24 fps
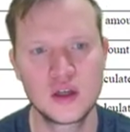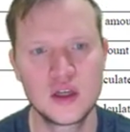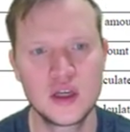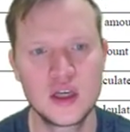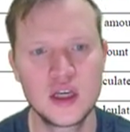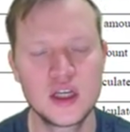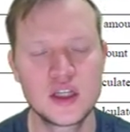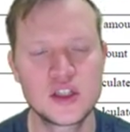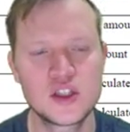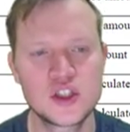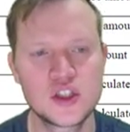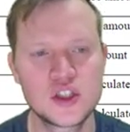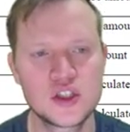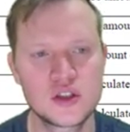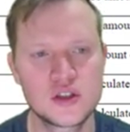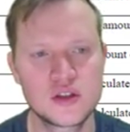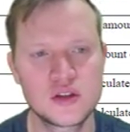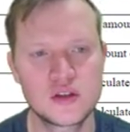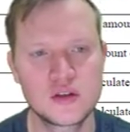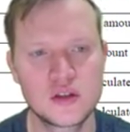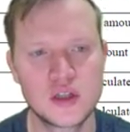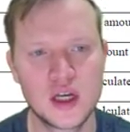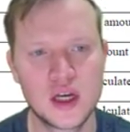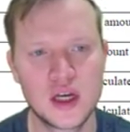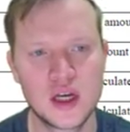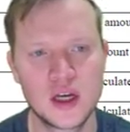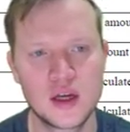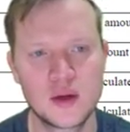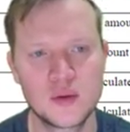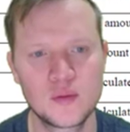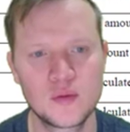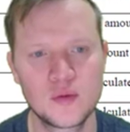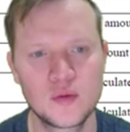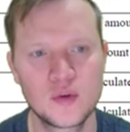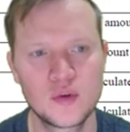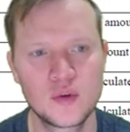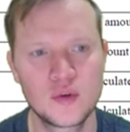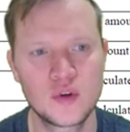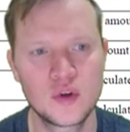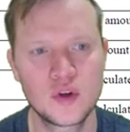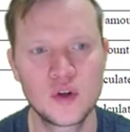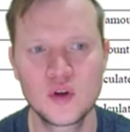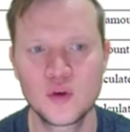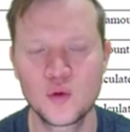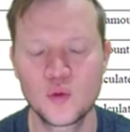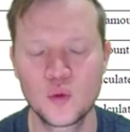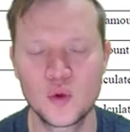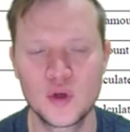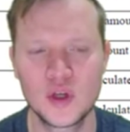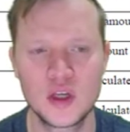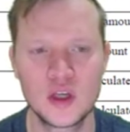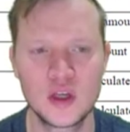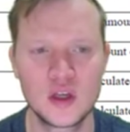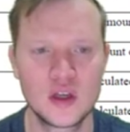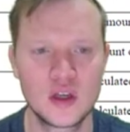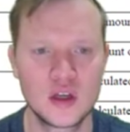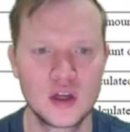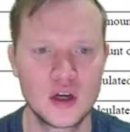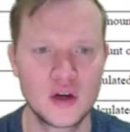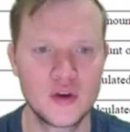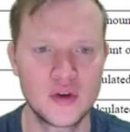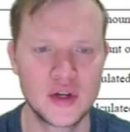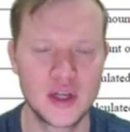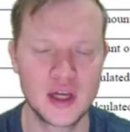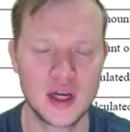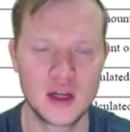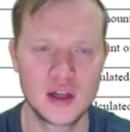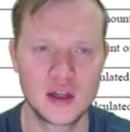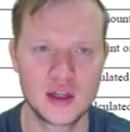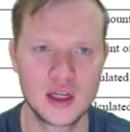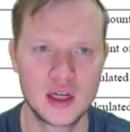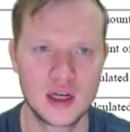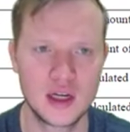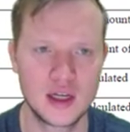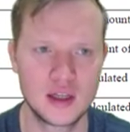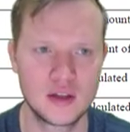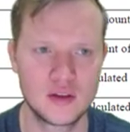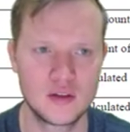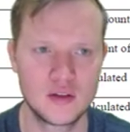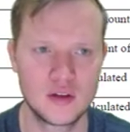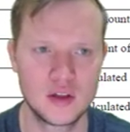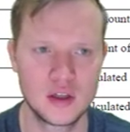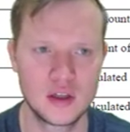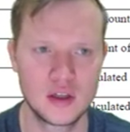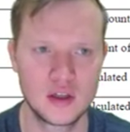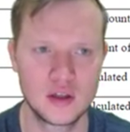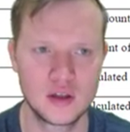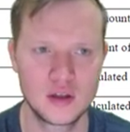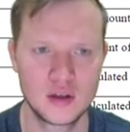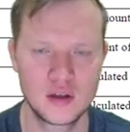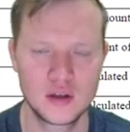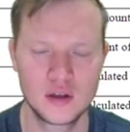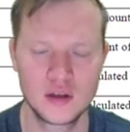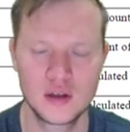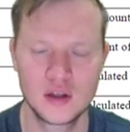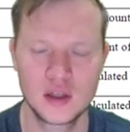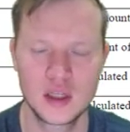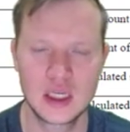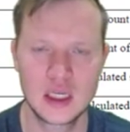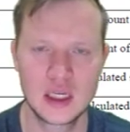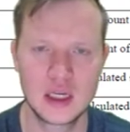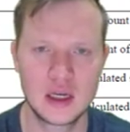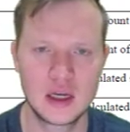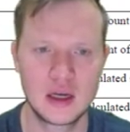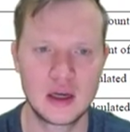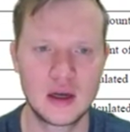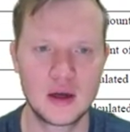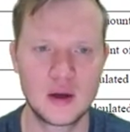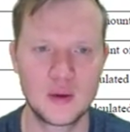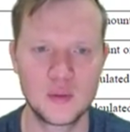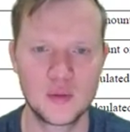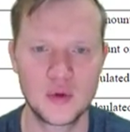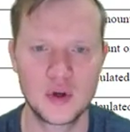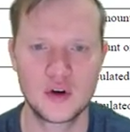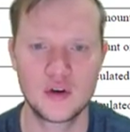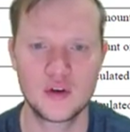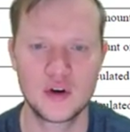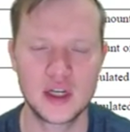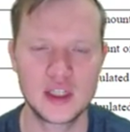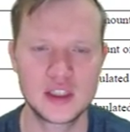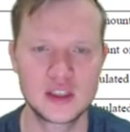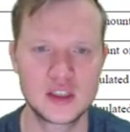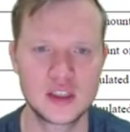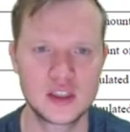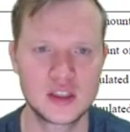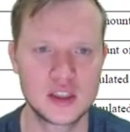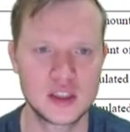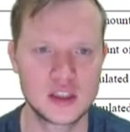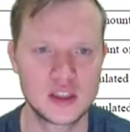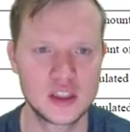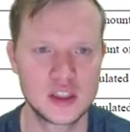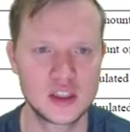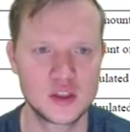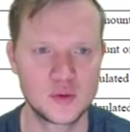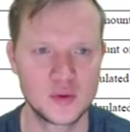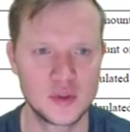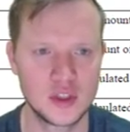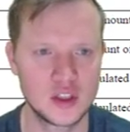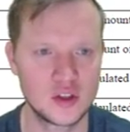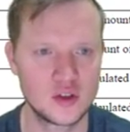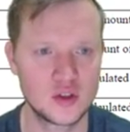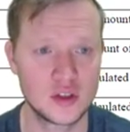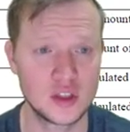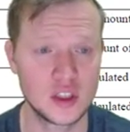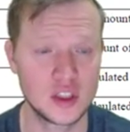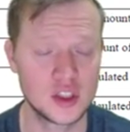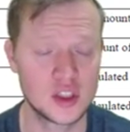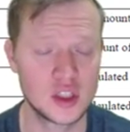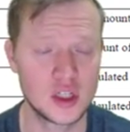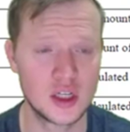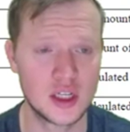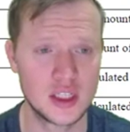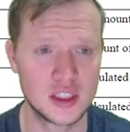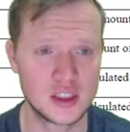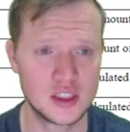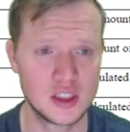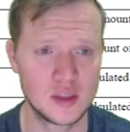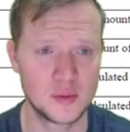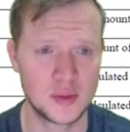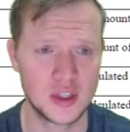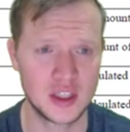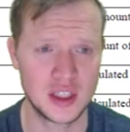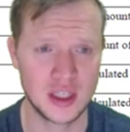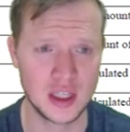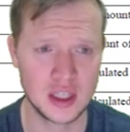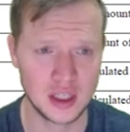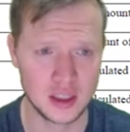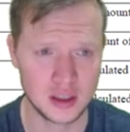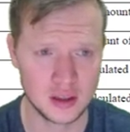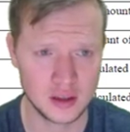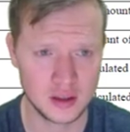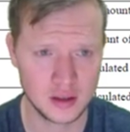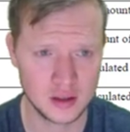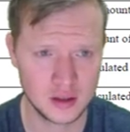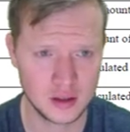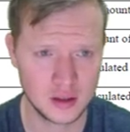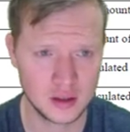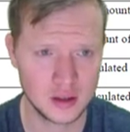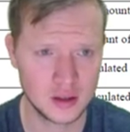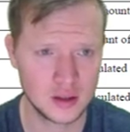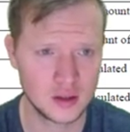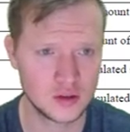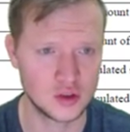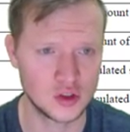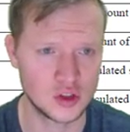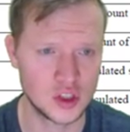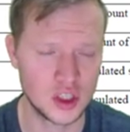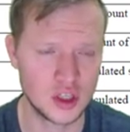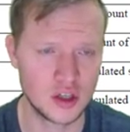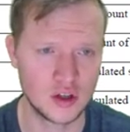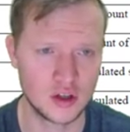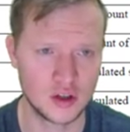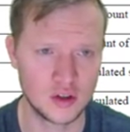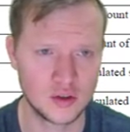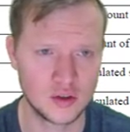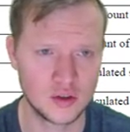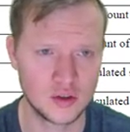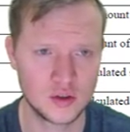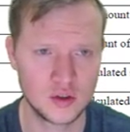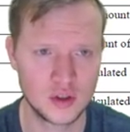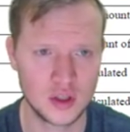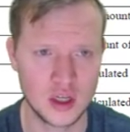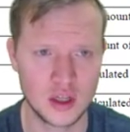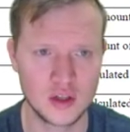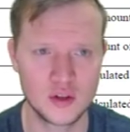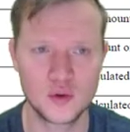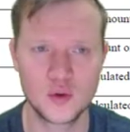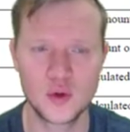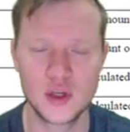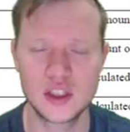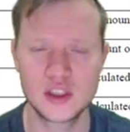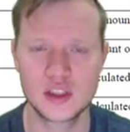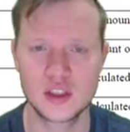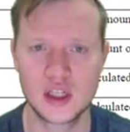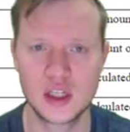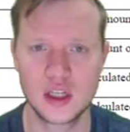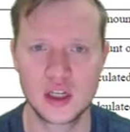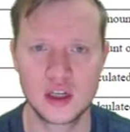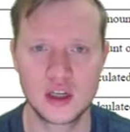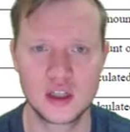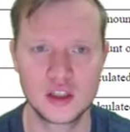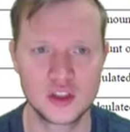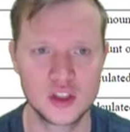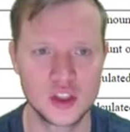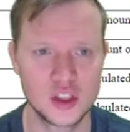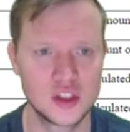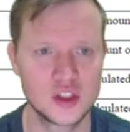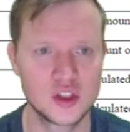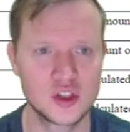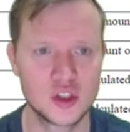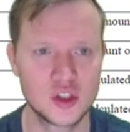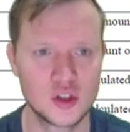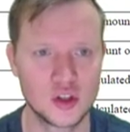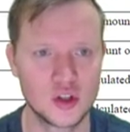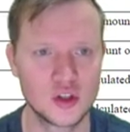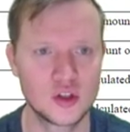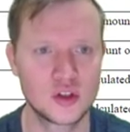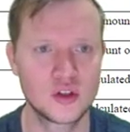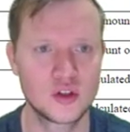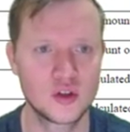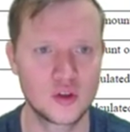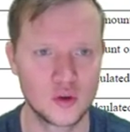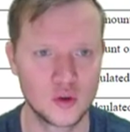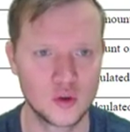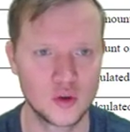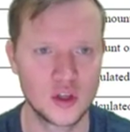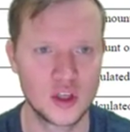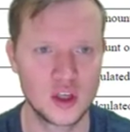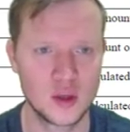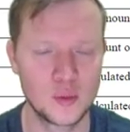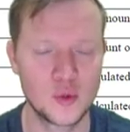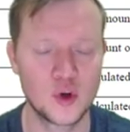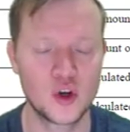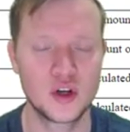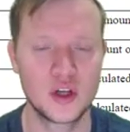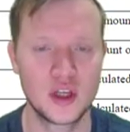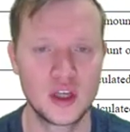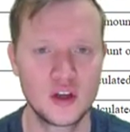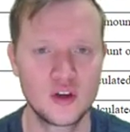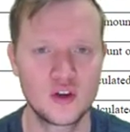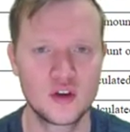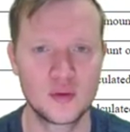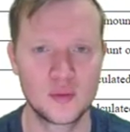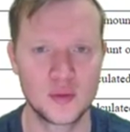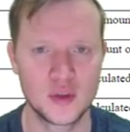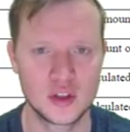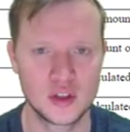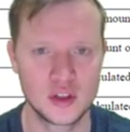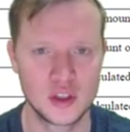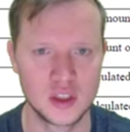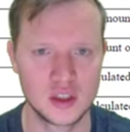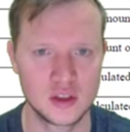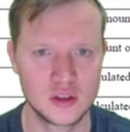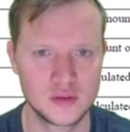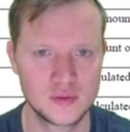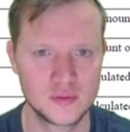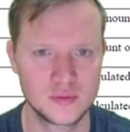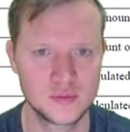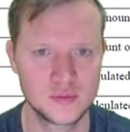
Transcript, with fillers: each time we go and calculate the um, array statistics, we need to initialize them again to zero. Otherwise, they're going to just start or keep on incrementing.